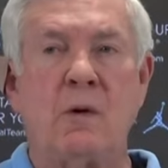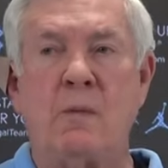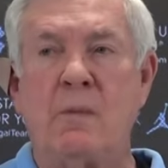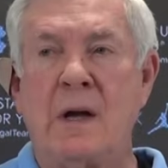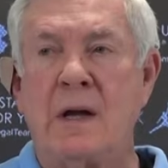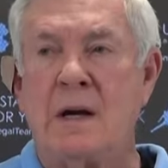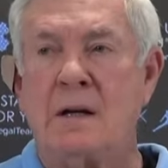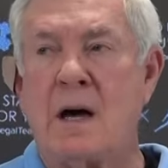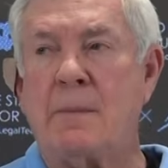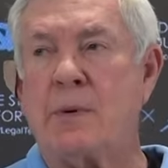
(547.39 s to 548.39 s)
will
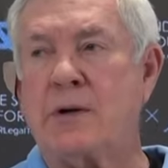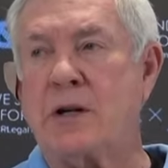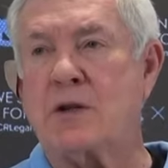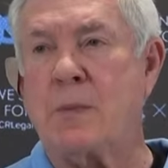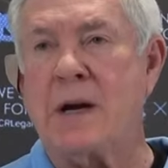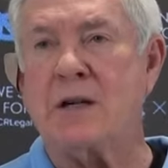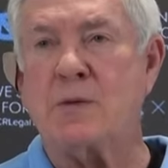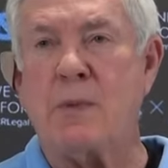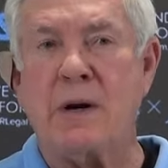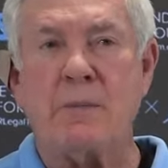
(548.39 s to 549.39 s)
not participate in
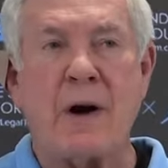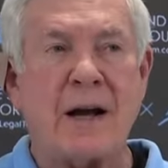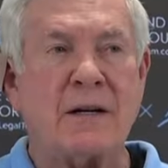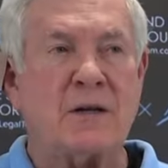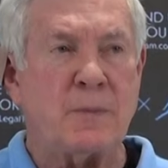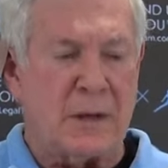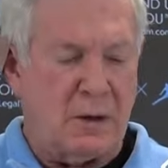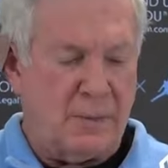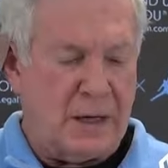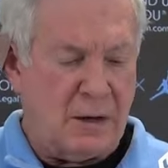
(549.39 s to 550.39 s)
spring practice, but
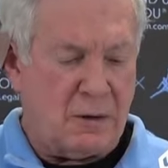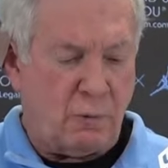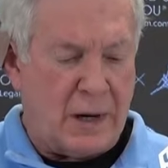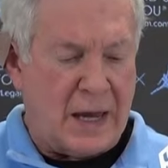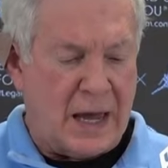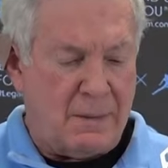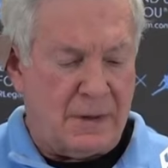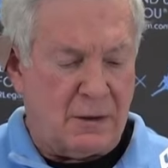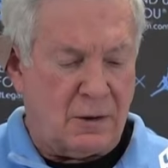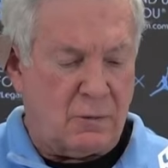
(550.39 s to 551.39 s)
he'll be here to rehab
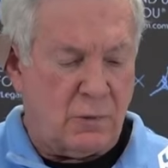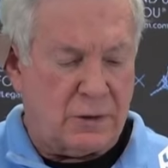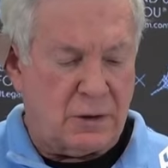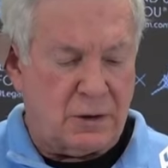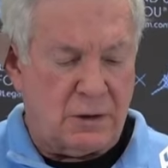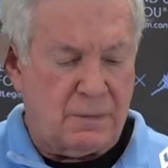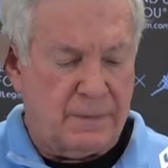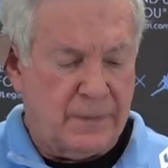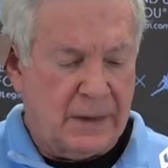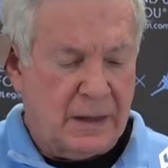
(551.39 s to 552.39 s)
and learn what to do.